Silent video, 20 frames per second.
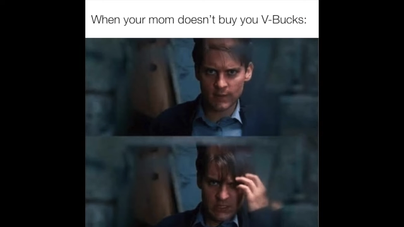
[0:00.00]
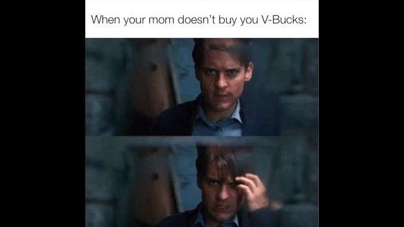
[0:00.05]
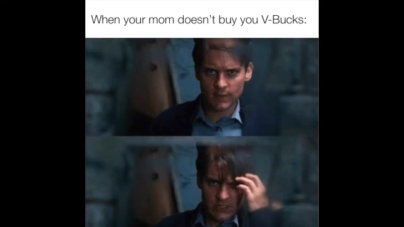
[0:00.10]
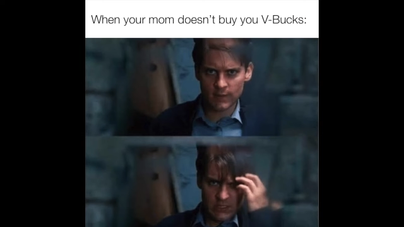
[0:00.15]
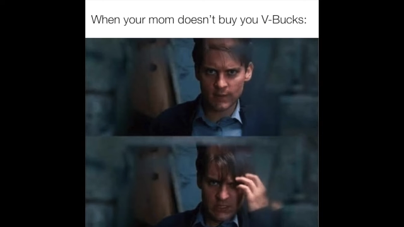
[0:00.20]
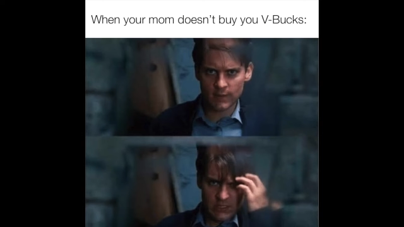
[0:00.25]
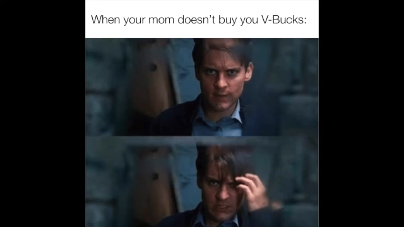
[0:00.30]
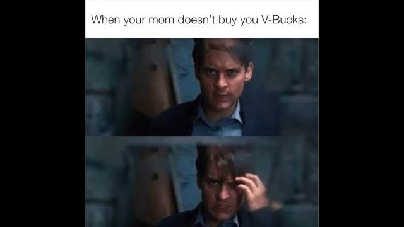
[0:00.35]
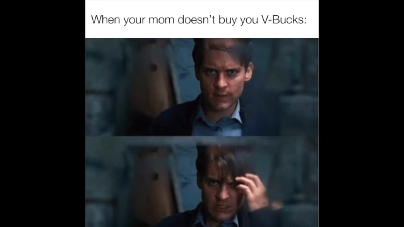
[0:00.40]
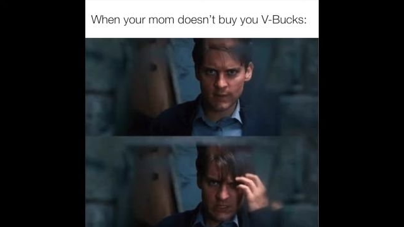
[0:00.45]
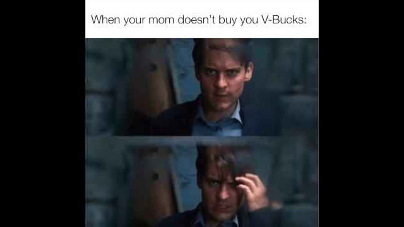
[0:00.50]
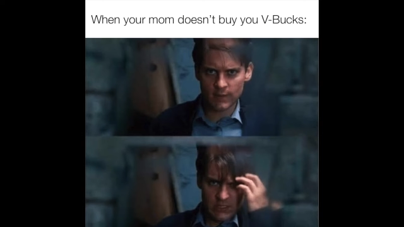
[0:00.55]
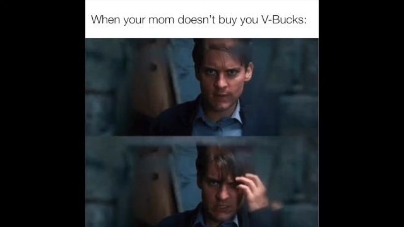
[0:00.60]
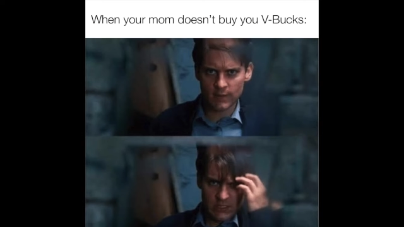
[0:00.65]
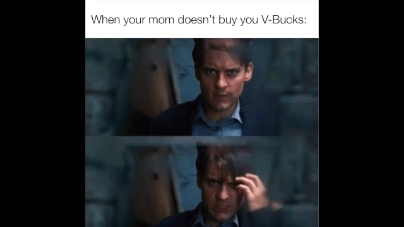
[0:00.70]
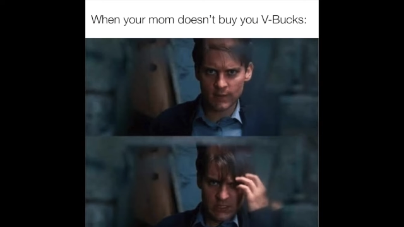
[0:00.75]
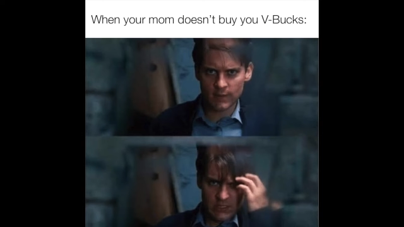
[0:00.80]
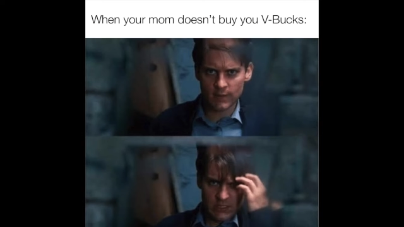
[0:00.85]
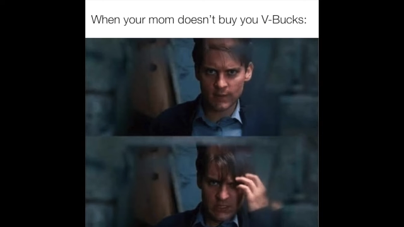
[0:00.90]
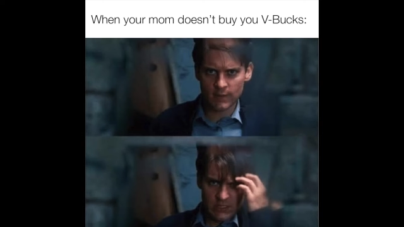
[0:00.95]

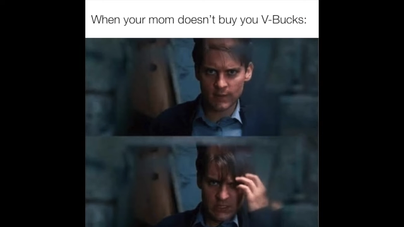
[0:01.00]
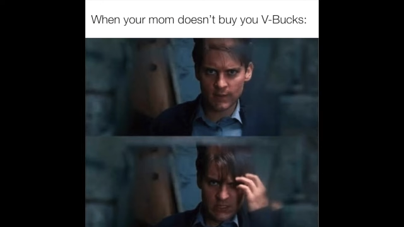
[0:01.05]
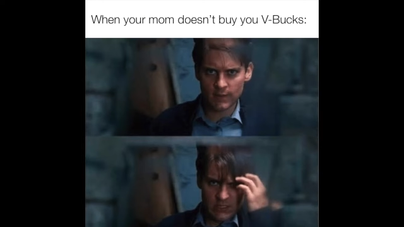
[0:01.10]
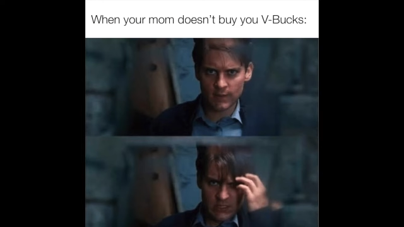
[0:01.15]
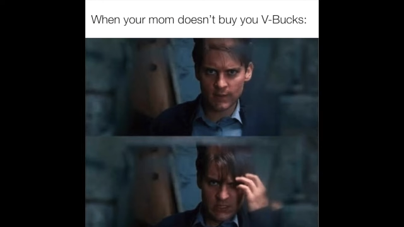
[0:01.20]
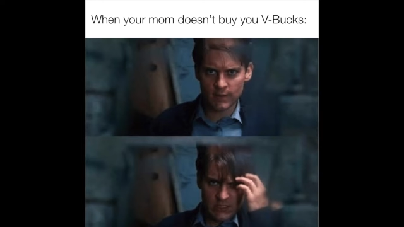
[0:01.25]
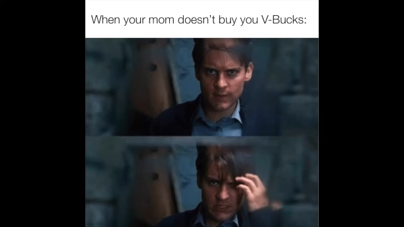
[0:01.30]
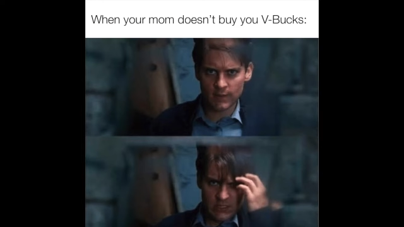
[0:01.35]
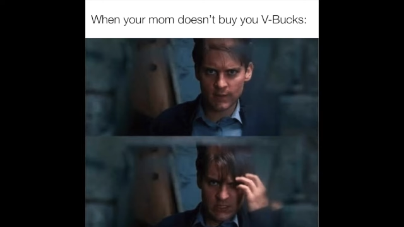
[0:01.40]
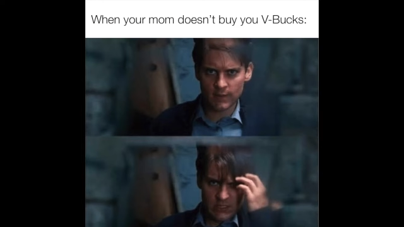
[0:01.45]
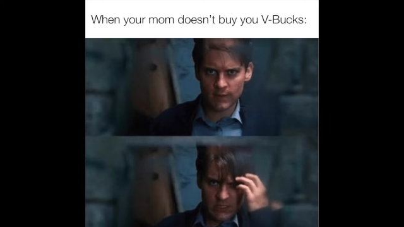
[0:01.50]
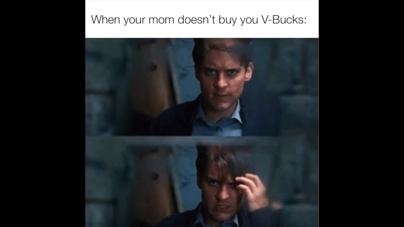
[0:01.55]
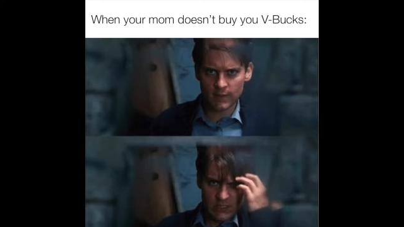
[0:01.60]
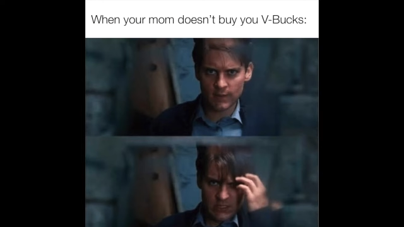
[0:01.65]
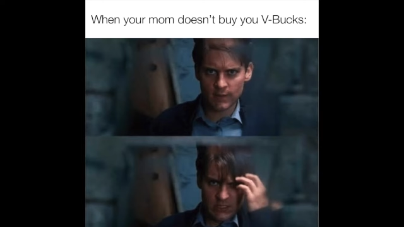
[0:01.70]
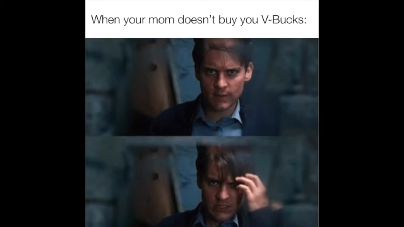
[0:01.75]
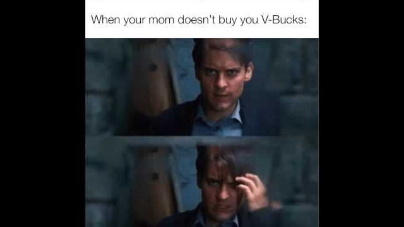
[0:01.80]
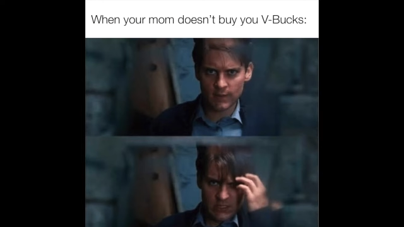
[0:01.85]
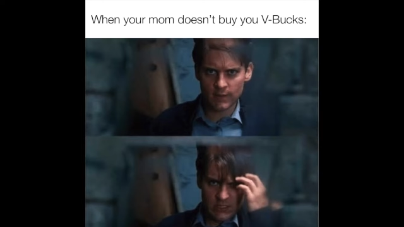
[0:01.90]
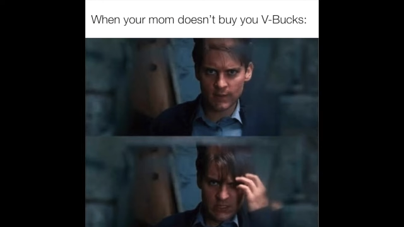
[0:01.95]

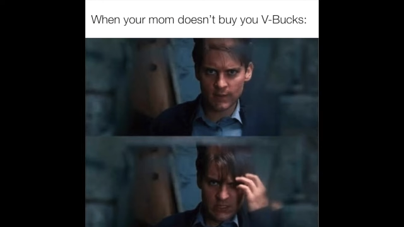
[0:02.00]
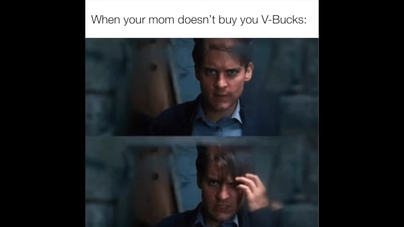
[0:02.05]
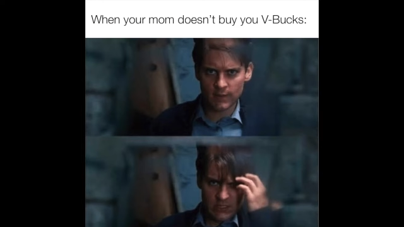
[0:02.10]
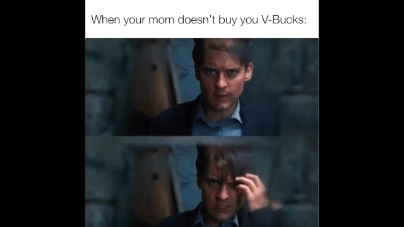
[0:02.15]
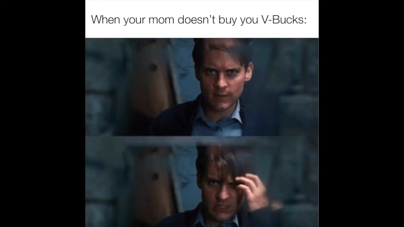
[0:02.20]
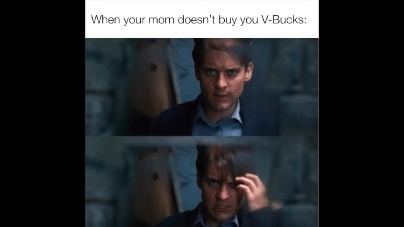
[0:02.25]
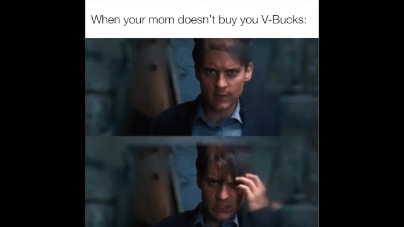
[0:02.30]
No one is speaking in this clip.